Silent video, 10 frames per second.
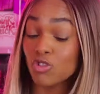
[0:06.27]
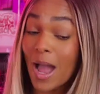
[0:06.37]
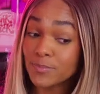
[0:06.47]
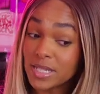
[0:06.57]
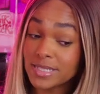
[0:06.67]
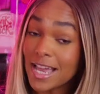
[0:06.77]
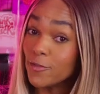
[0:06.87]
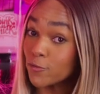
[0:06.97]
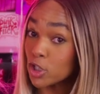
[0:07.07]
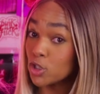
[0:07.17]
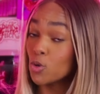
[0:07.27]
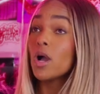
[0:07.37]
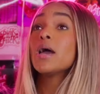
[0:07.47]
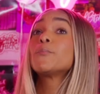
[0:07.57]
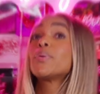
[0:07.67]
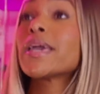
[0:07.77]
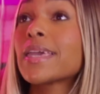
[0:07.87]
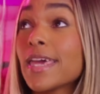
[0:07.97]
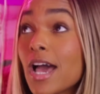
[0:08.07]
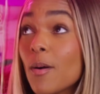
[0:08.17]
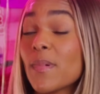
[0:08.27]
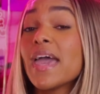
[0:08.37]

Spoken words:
dropped it down for you. Pick it up.